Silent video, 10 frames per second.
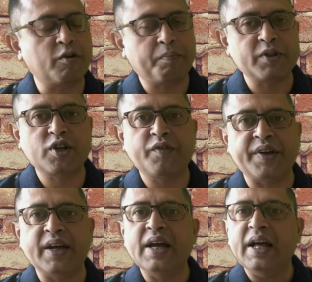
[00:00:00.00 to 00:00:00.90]
of
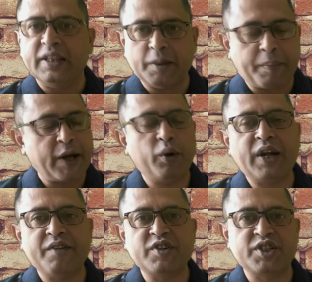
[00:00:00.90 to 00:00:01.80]
preserving the
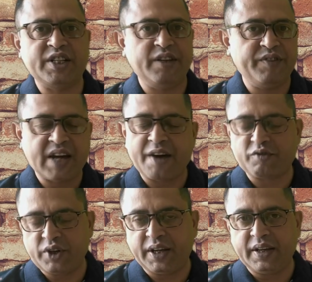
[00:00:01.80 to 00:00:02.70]
biodiversity we have
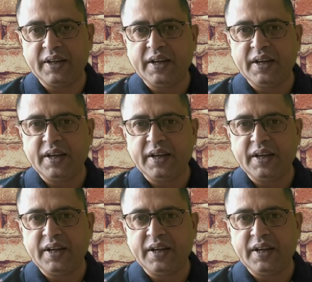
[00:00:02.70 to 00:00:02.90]
today.